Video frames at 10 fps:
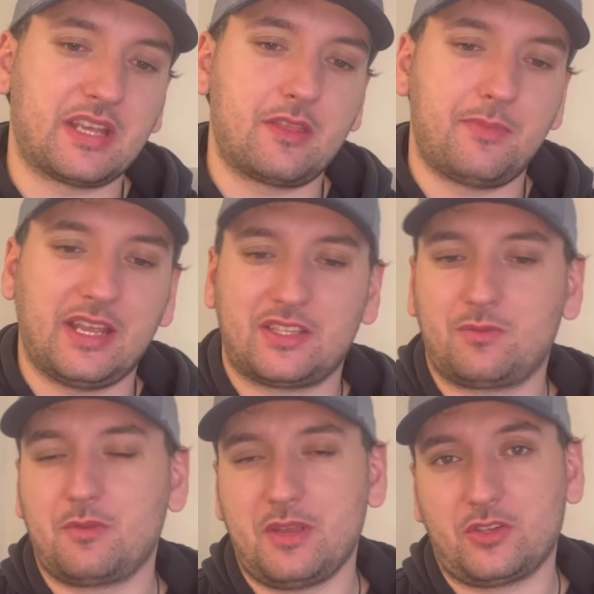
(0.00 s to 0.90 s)
And the
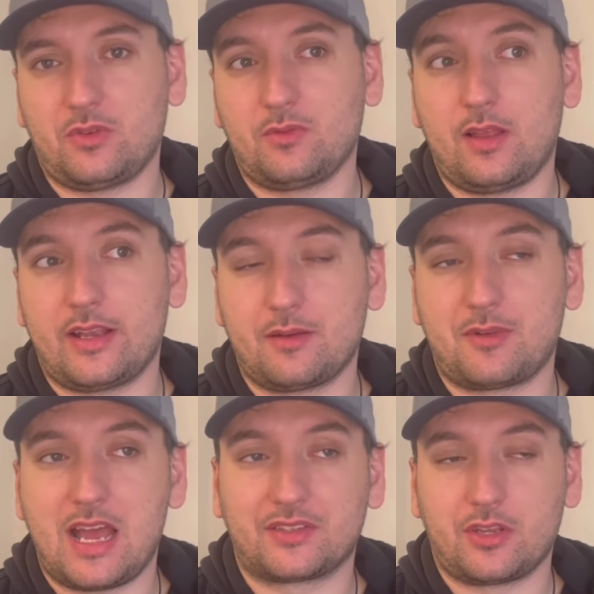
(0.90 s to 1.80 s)
biggest the biggest reason why I like
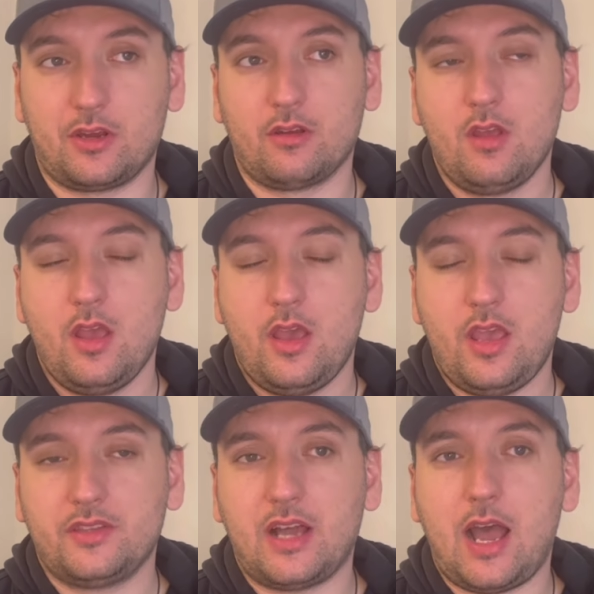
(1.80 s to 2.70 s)
Nebraska here
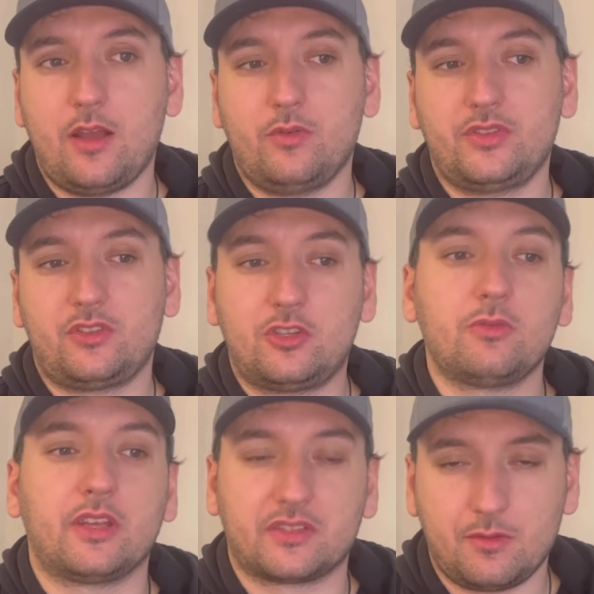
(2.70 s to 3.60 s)
is Iowa's two
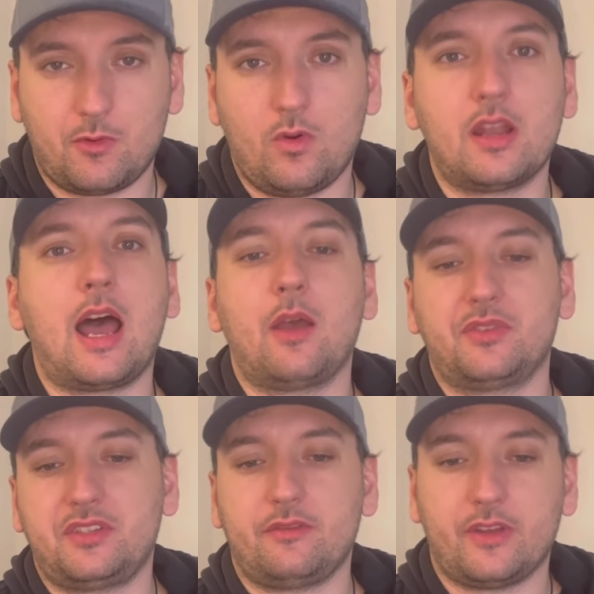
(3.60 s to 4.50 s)
things. Number one,
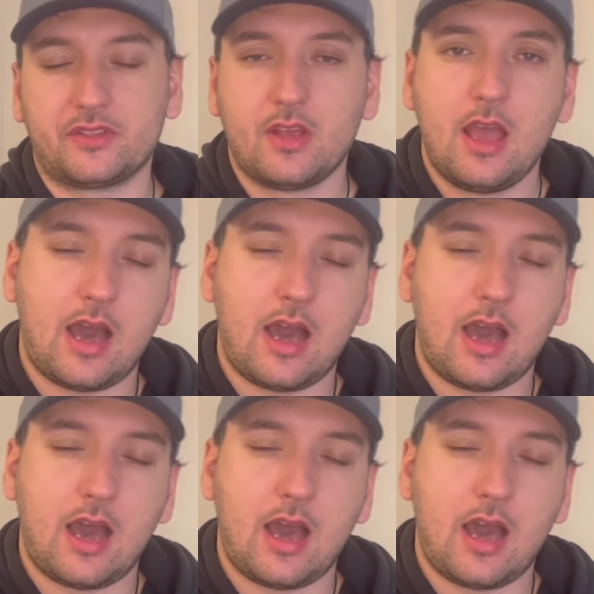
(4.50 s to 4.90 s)
Iowa's defense.